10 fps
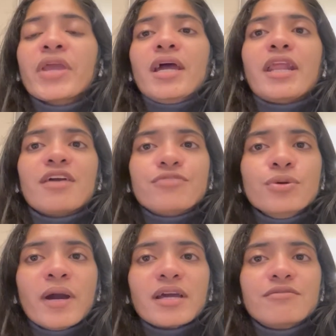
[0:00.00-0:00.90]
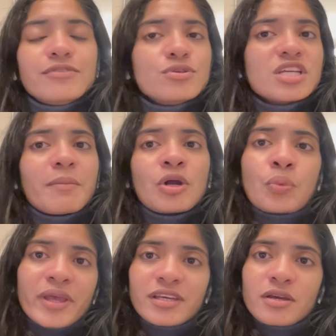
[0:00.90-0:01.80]
Now, if you are confused about
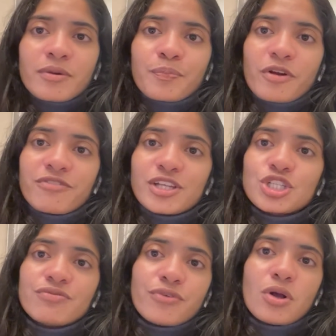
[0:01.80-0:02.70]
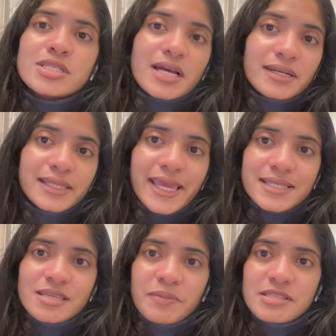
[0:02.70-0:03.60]
whether your profession falls under the
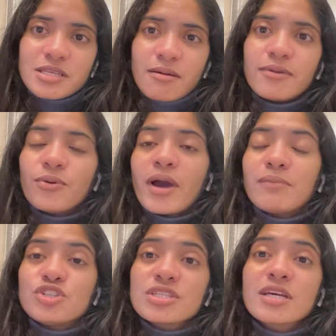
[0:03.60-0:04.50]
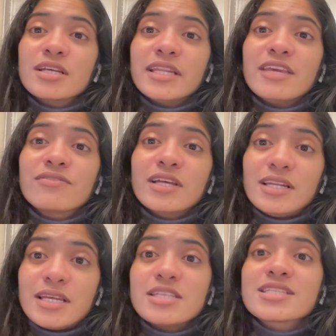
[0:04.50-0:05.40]
HCPC or no, I'm just going to leave the
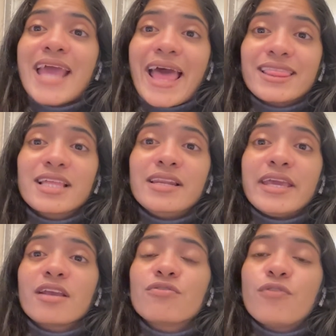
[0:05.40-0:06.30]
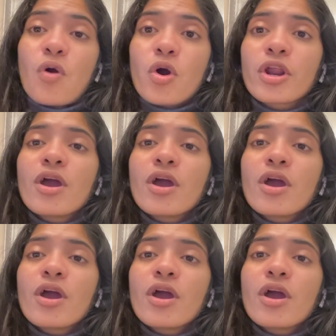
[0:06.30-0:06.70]
list and the link for